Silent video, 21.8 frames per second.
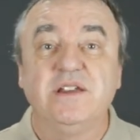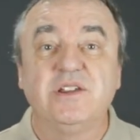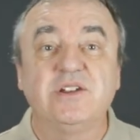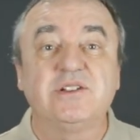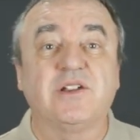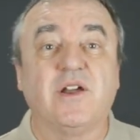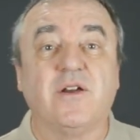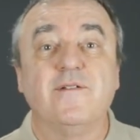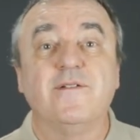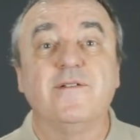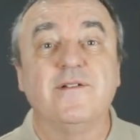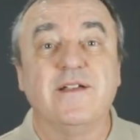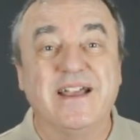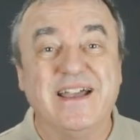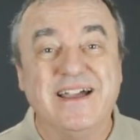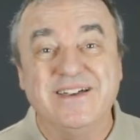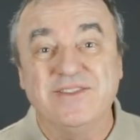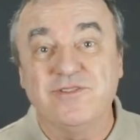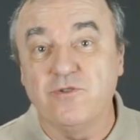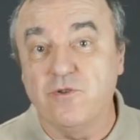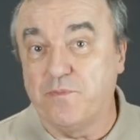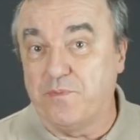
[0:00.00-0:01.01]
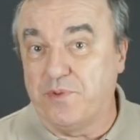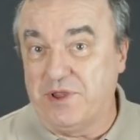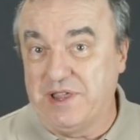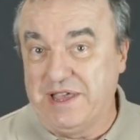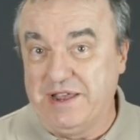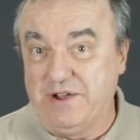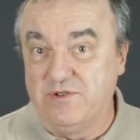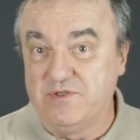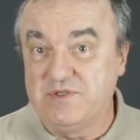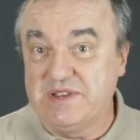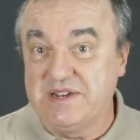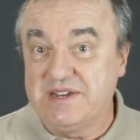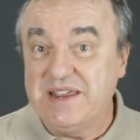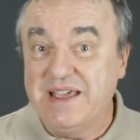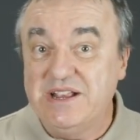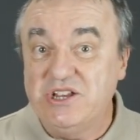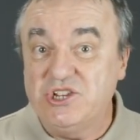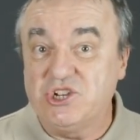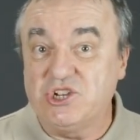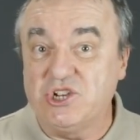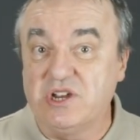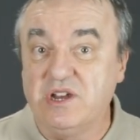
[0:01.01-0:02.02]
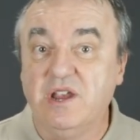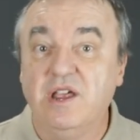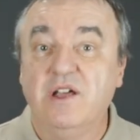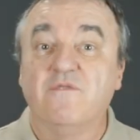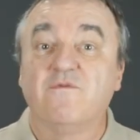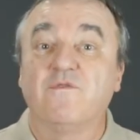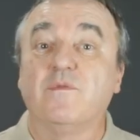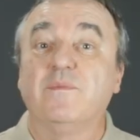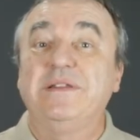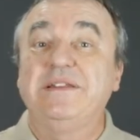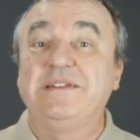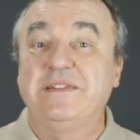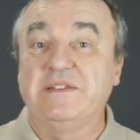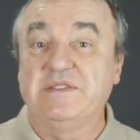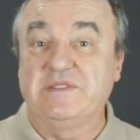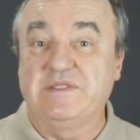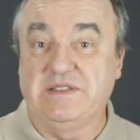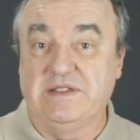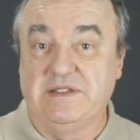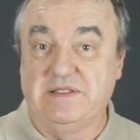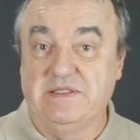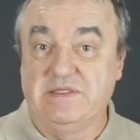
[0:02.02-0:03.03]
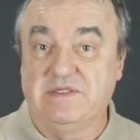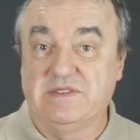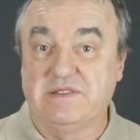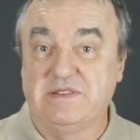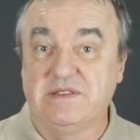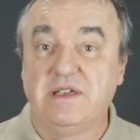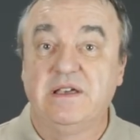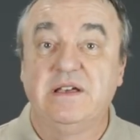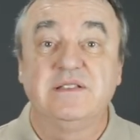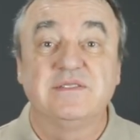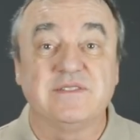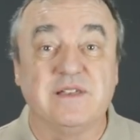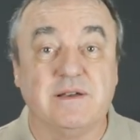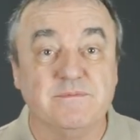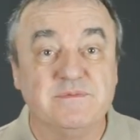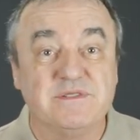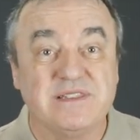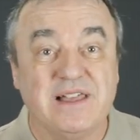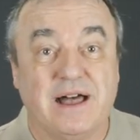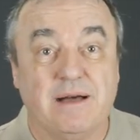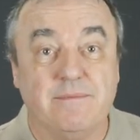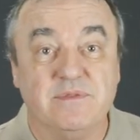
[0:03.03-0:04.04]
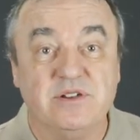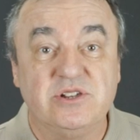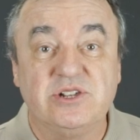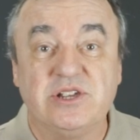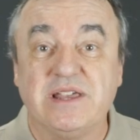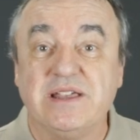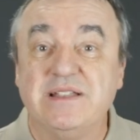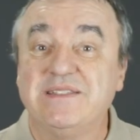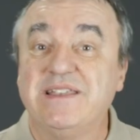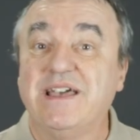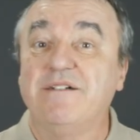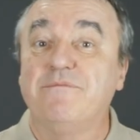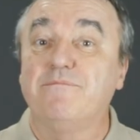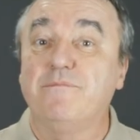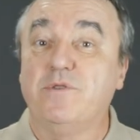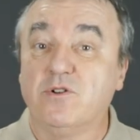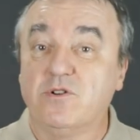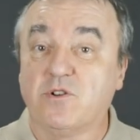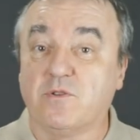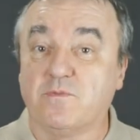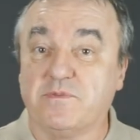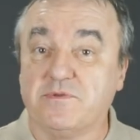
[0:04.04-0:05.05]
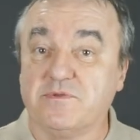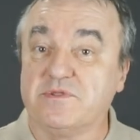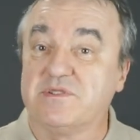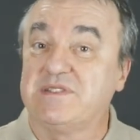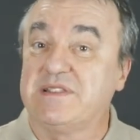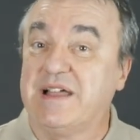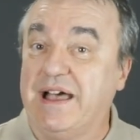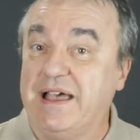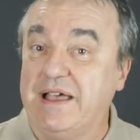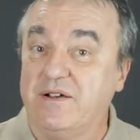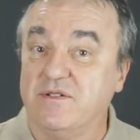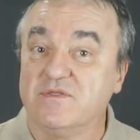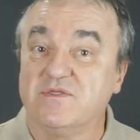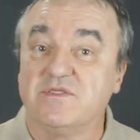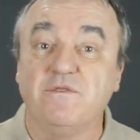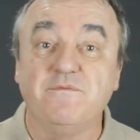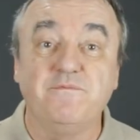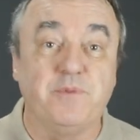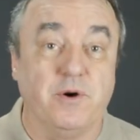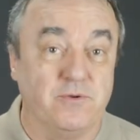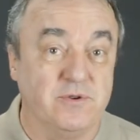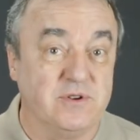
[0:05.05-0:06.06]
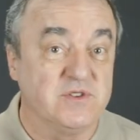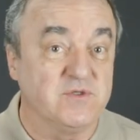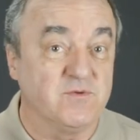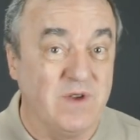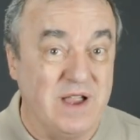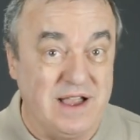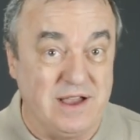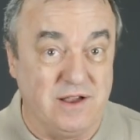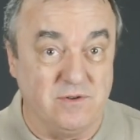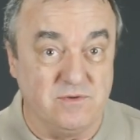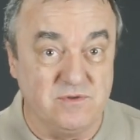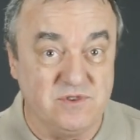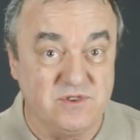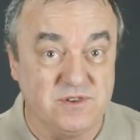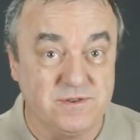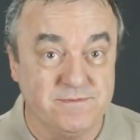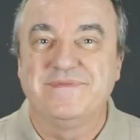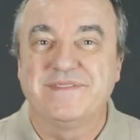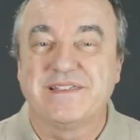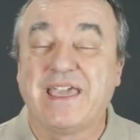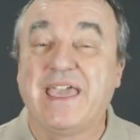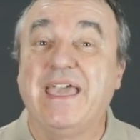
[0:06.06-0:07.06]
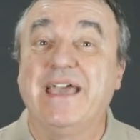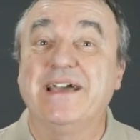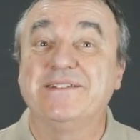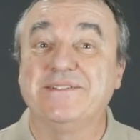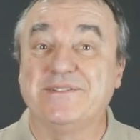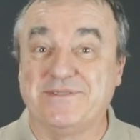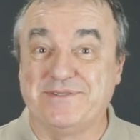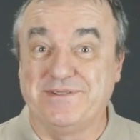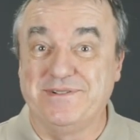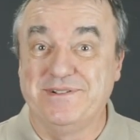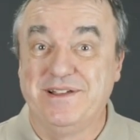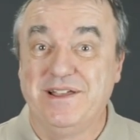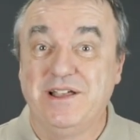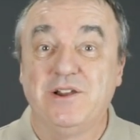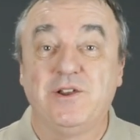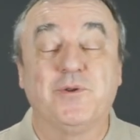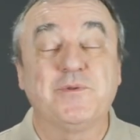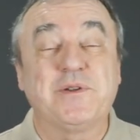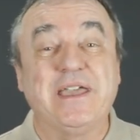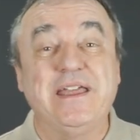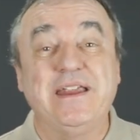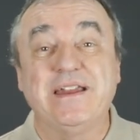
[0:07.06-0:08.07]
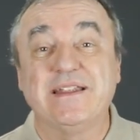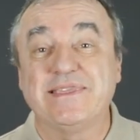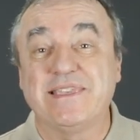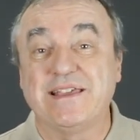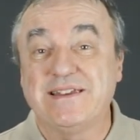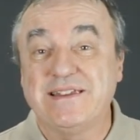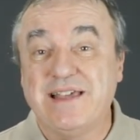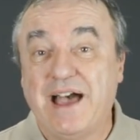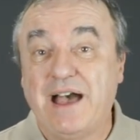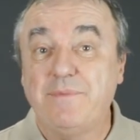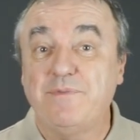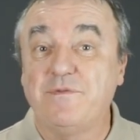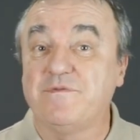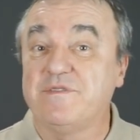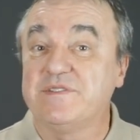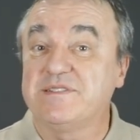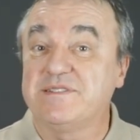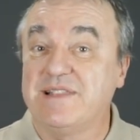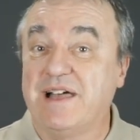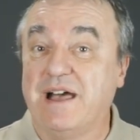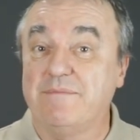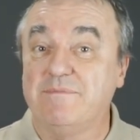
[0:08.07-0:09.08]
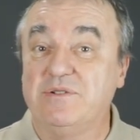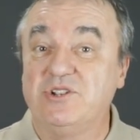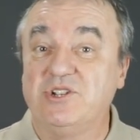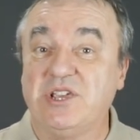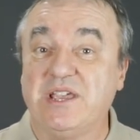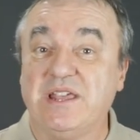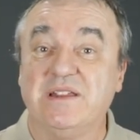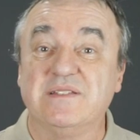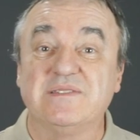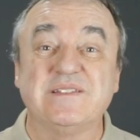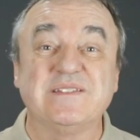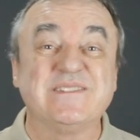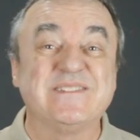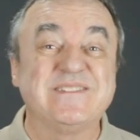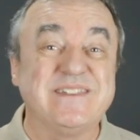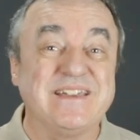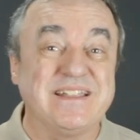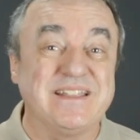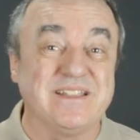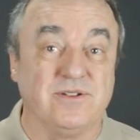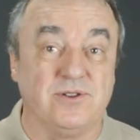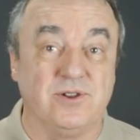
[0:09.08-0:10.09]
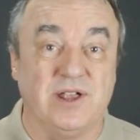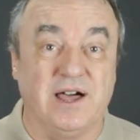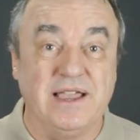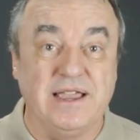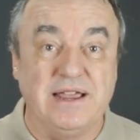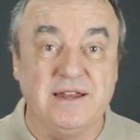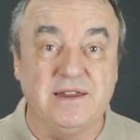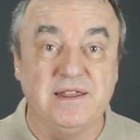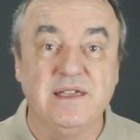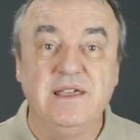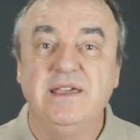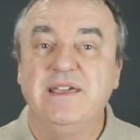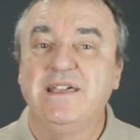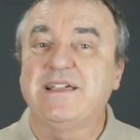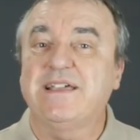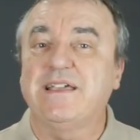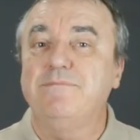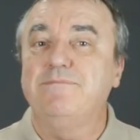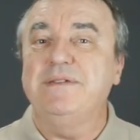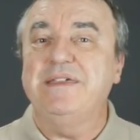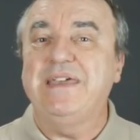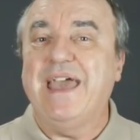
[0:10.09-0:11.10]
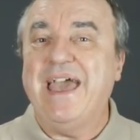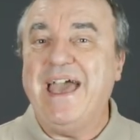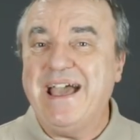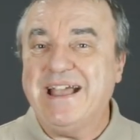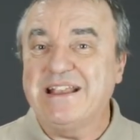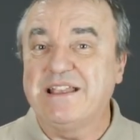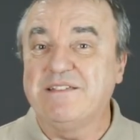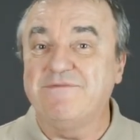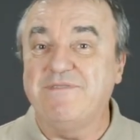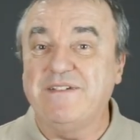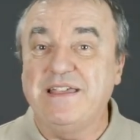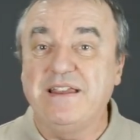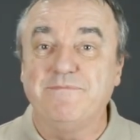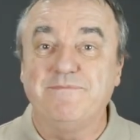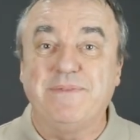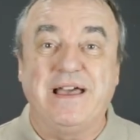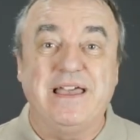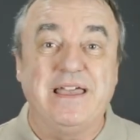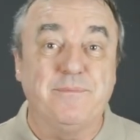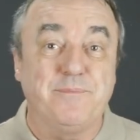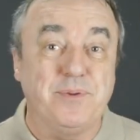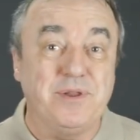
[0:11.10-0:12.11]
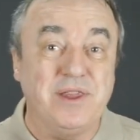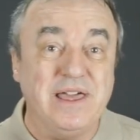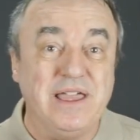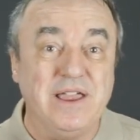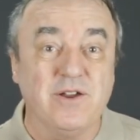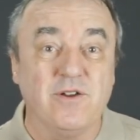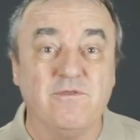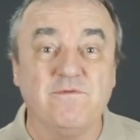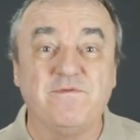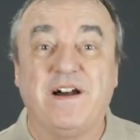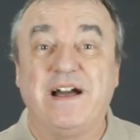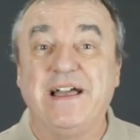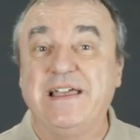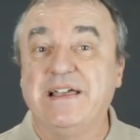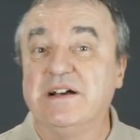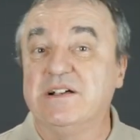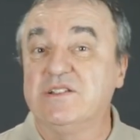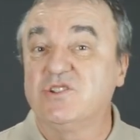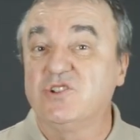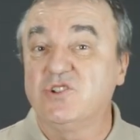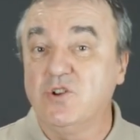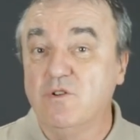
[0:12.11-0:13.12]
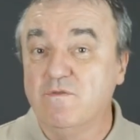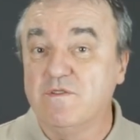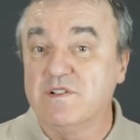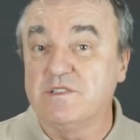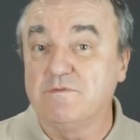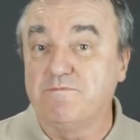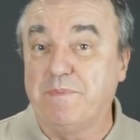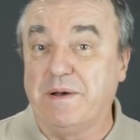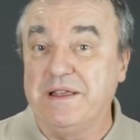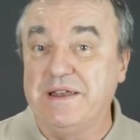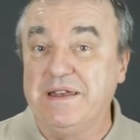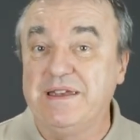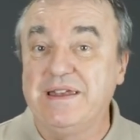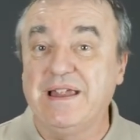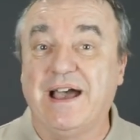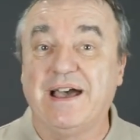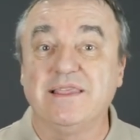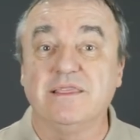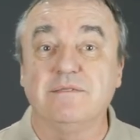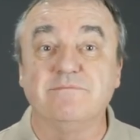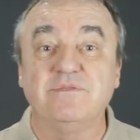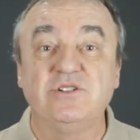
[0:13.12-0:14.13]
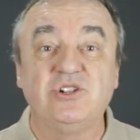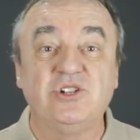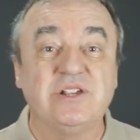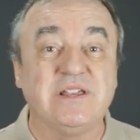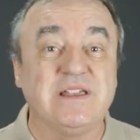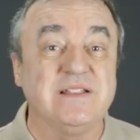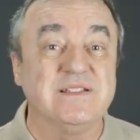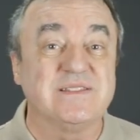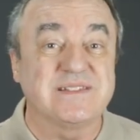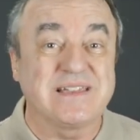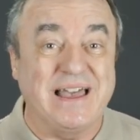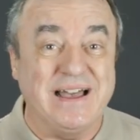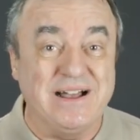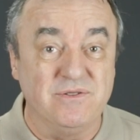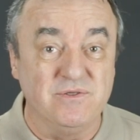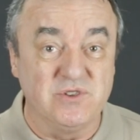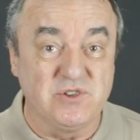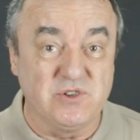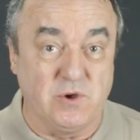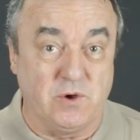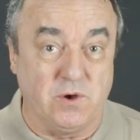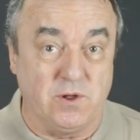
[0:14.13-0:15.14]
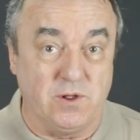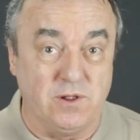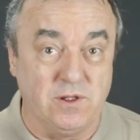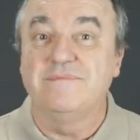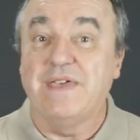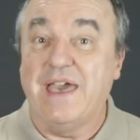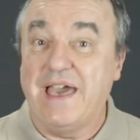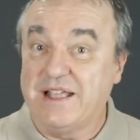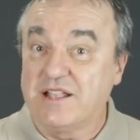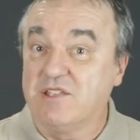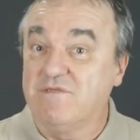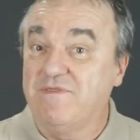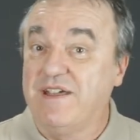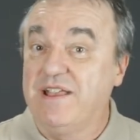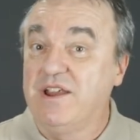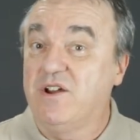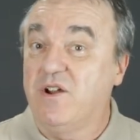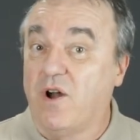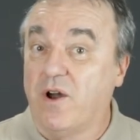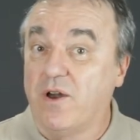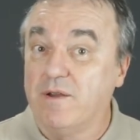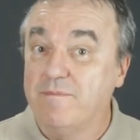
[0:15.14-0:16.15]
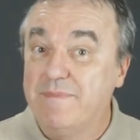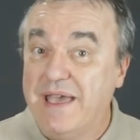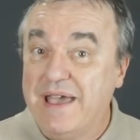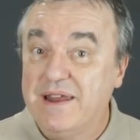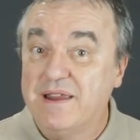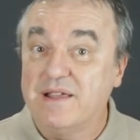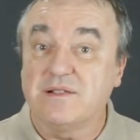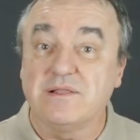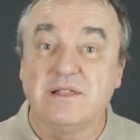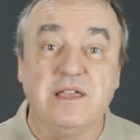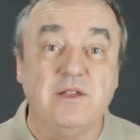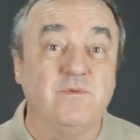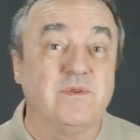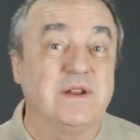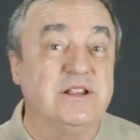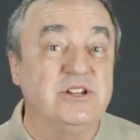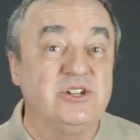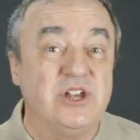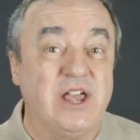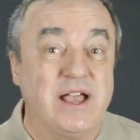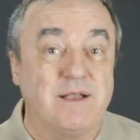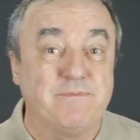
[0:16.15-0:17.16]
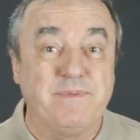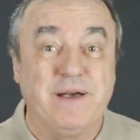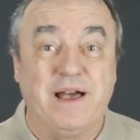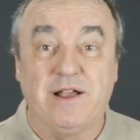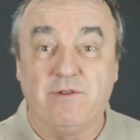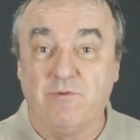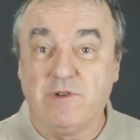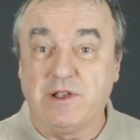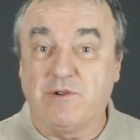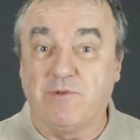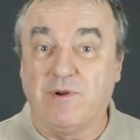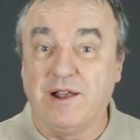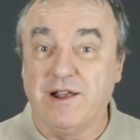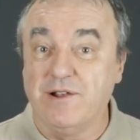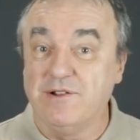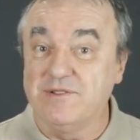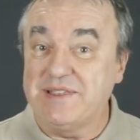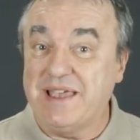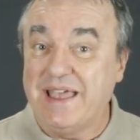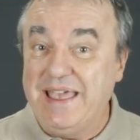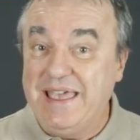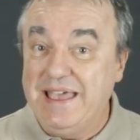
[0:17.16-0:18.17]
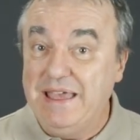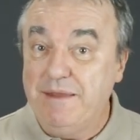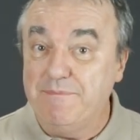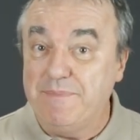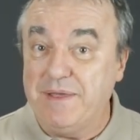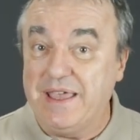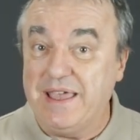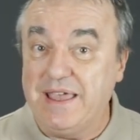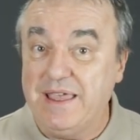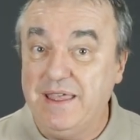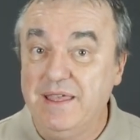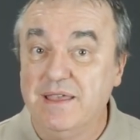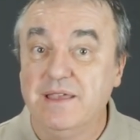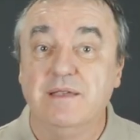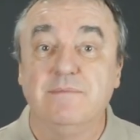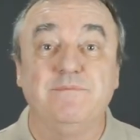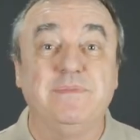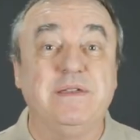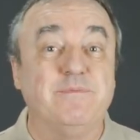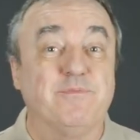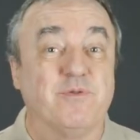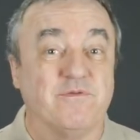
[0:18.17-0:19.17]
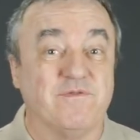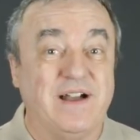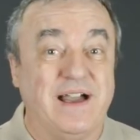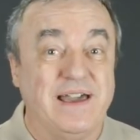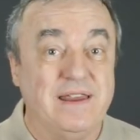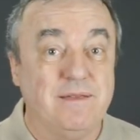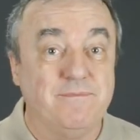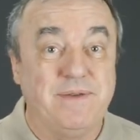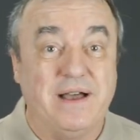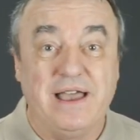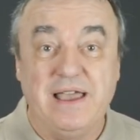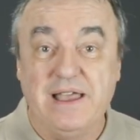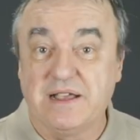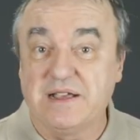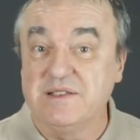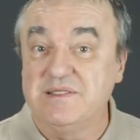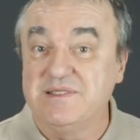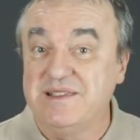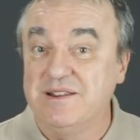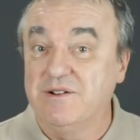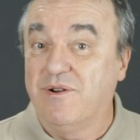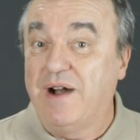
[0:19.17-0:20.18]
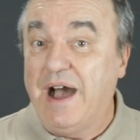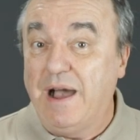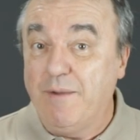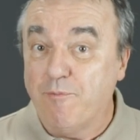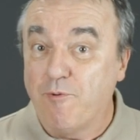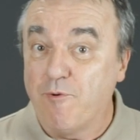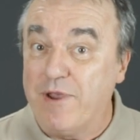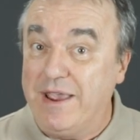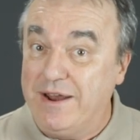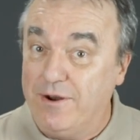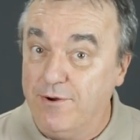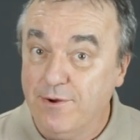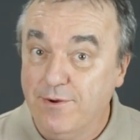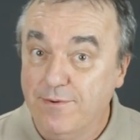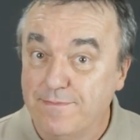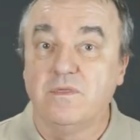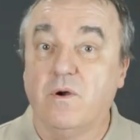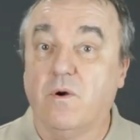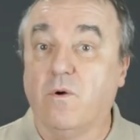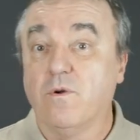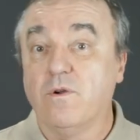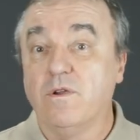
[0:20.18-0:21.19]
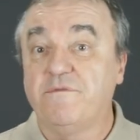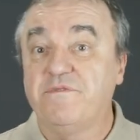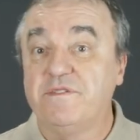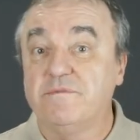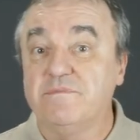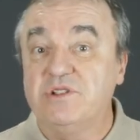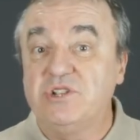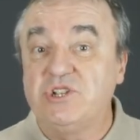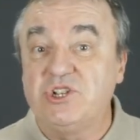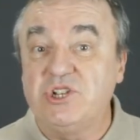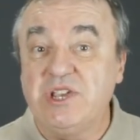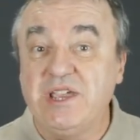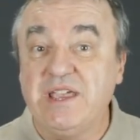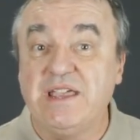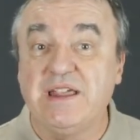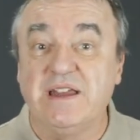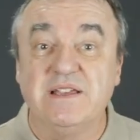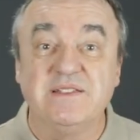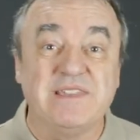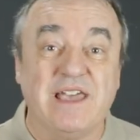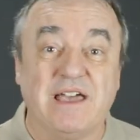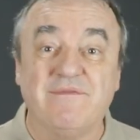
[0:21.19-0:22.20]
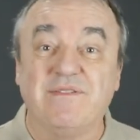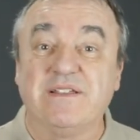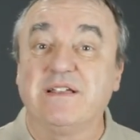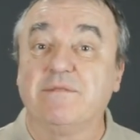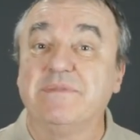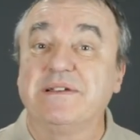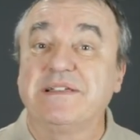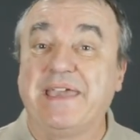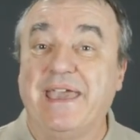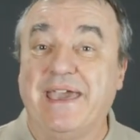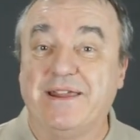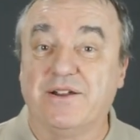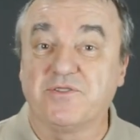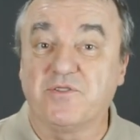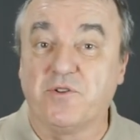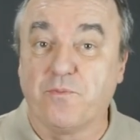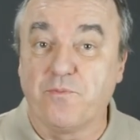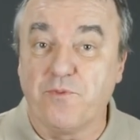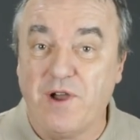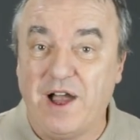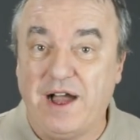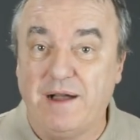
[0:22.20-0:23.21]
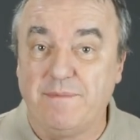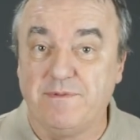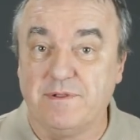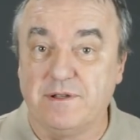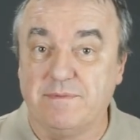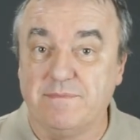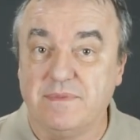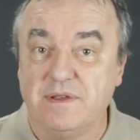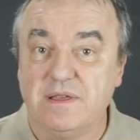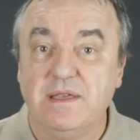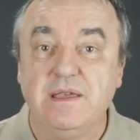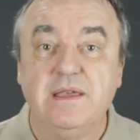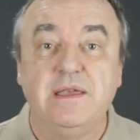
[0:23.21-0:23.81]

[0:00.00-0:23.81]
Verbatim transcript: to garner other players' attention from a distance. Some slot machines have multiple styles of bonus rounds. Candle. Located at the top of a slot machine is a signal light. It can be activated by a player via a service button on the machine's console. Activated automatically when a jackpot requires a hand pay, be provided by a casino operator, or if the machine is having a mechanical problem.